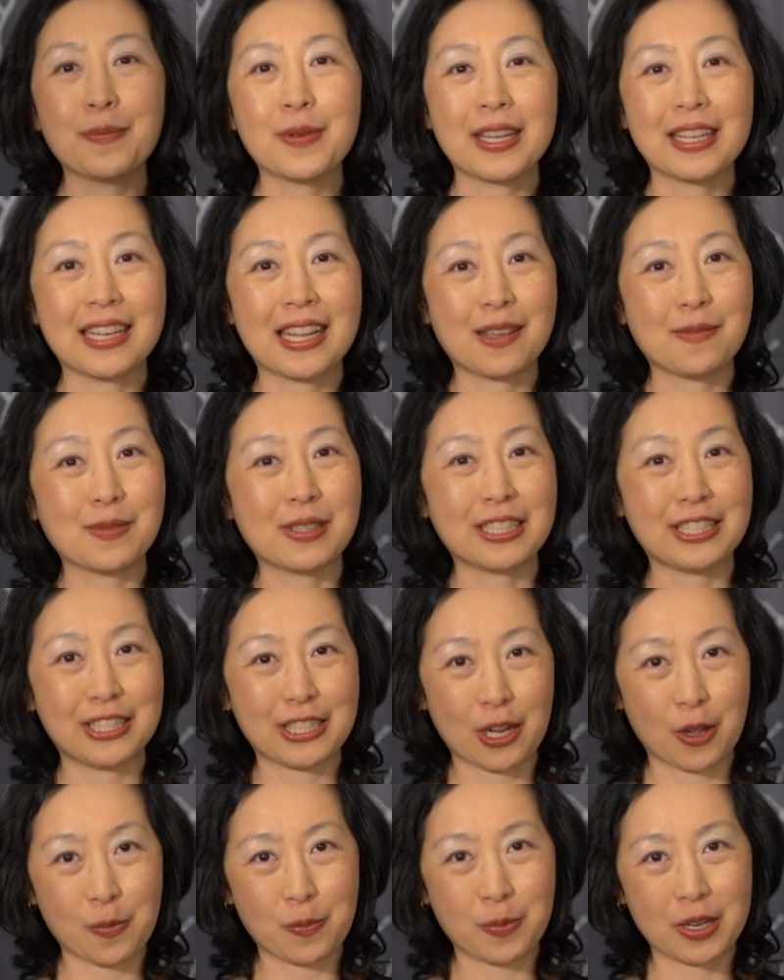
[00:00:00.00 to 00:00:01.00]
my name is
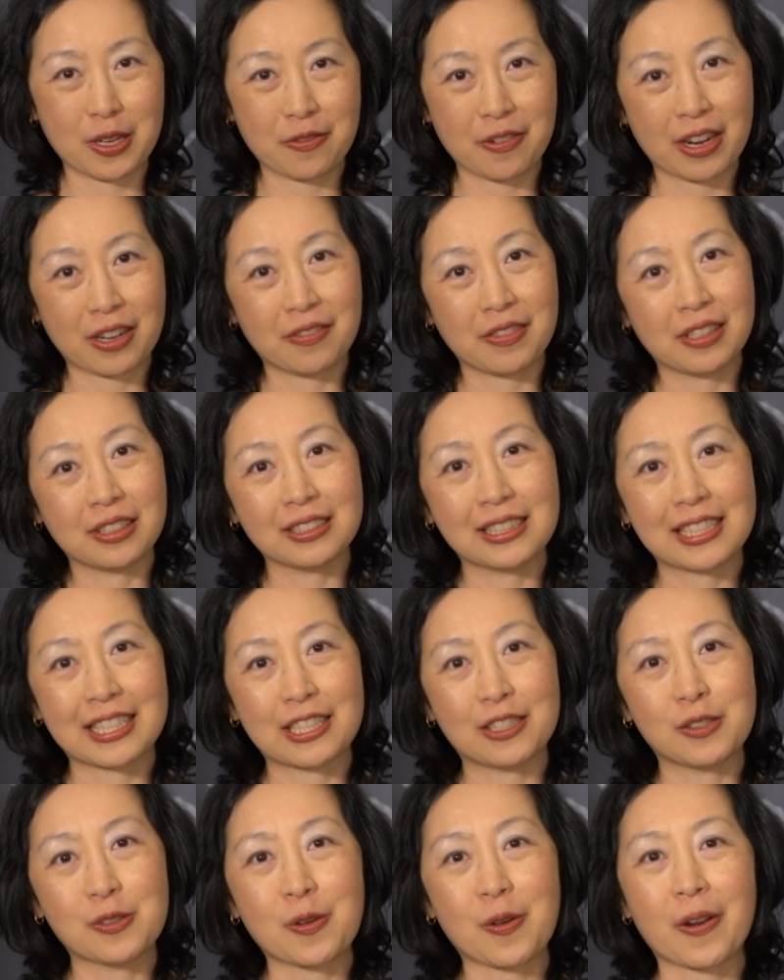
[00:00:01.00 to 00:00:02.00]
Shelby Redfield
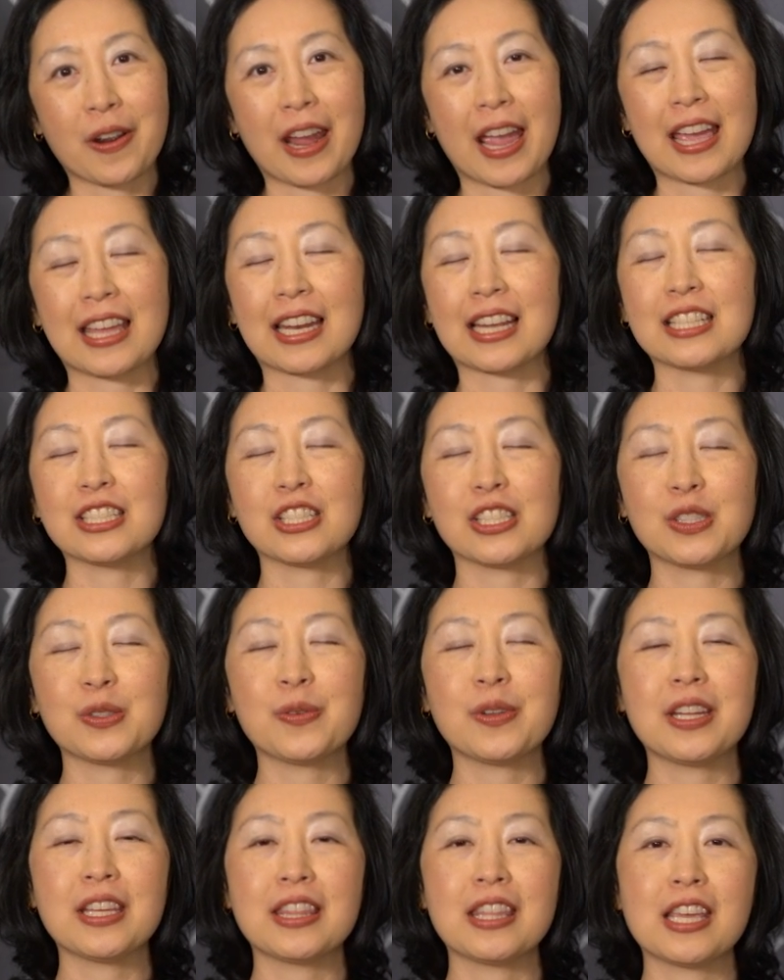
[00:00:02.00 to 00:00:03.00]
Kilgore, and I just
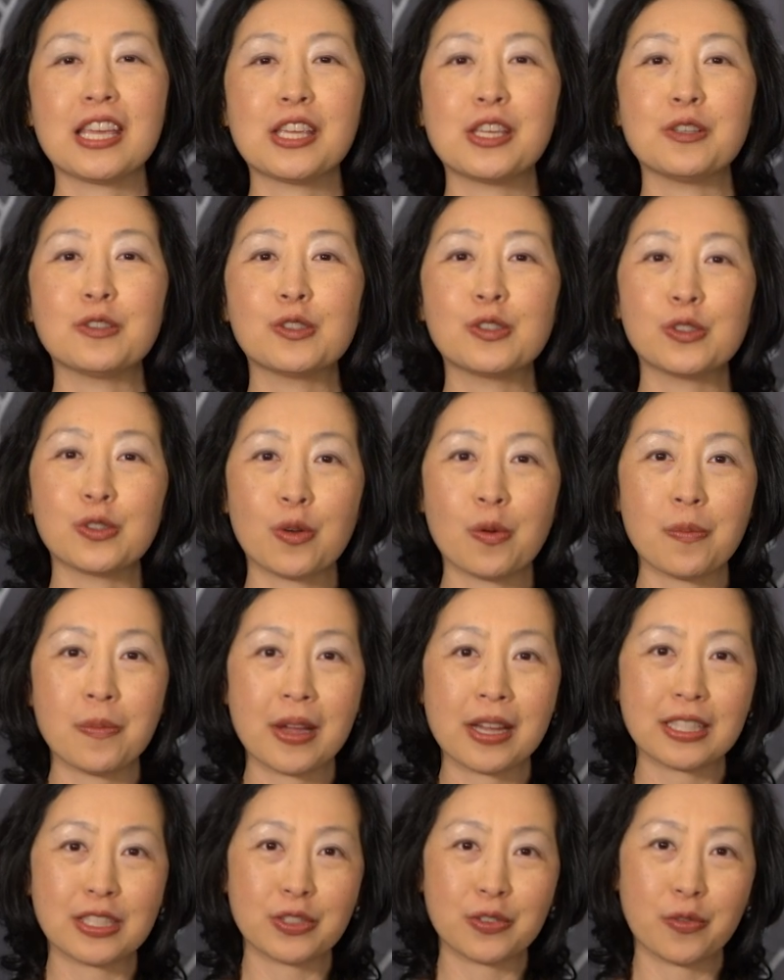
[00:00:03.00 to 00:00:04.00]
want to thank you so
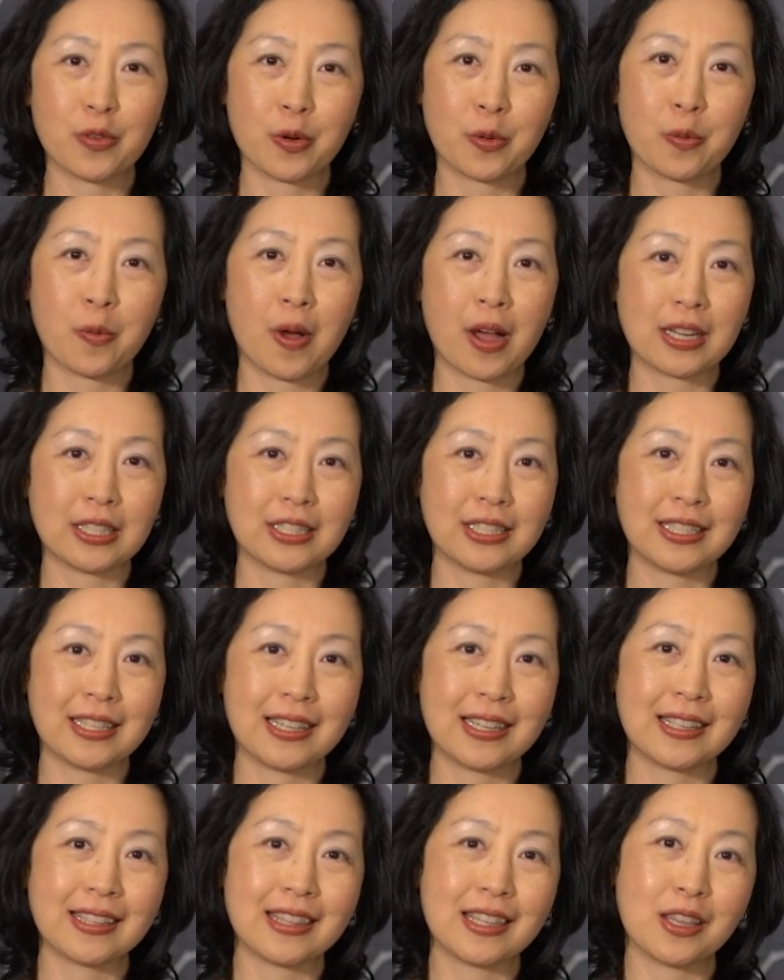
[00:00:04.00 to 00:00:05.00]
much for
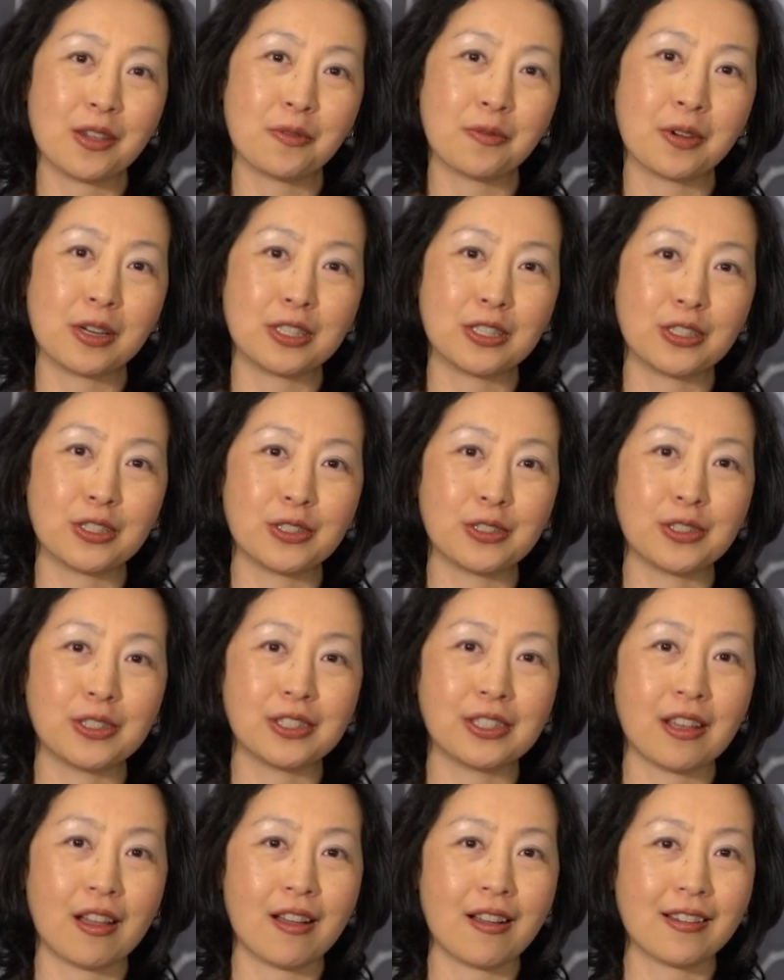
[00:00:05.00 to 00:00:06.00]
watching the original
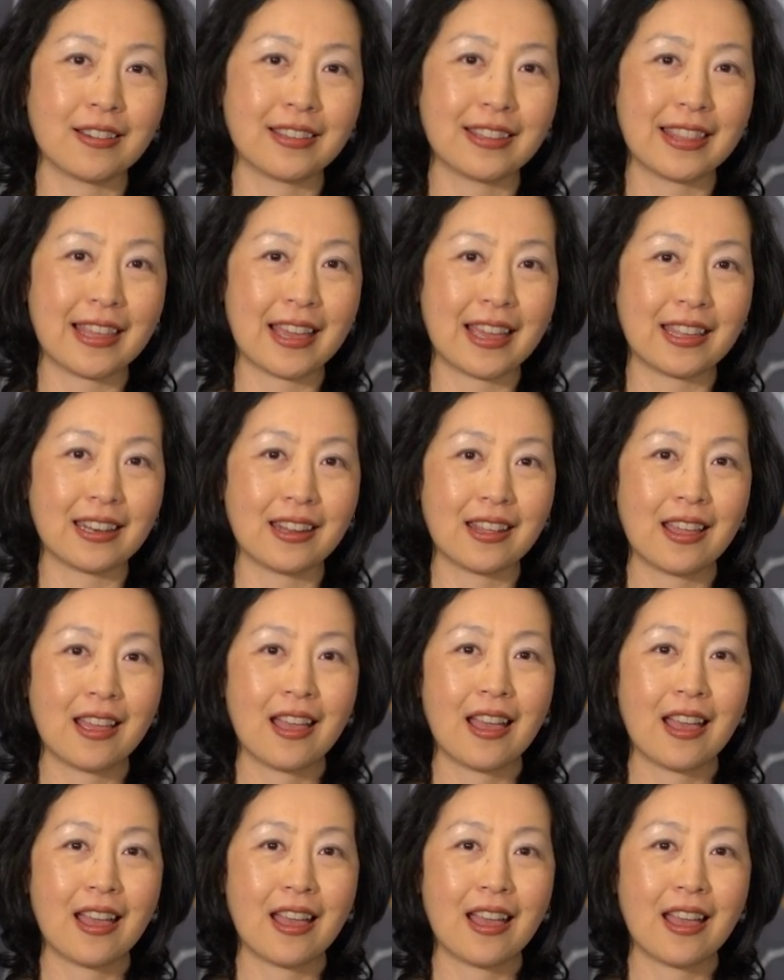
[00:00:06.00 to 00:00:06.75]
song that